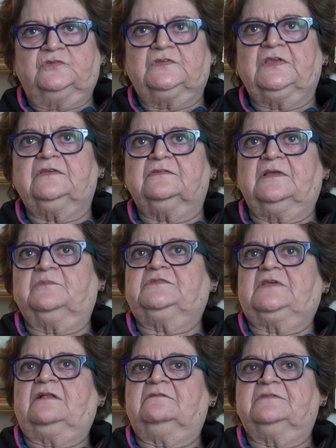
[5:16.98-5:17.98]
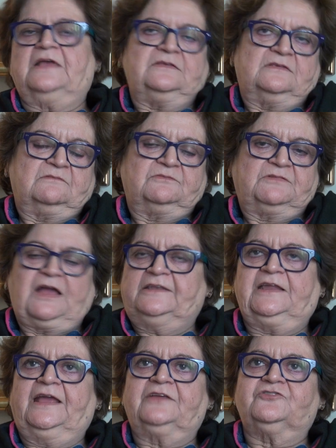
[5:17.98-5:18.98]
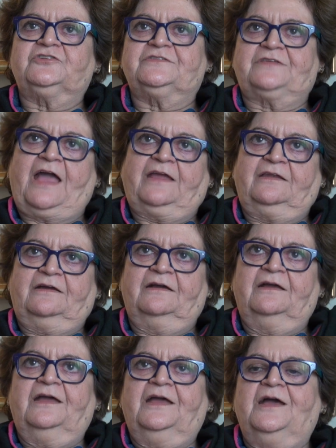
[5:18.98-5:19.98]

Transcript: who sees themselves as a cutting edge designer.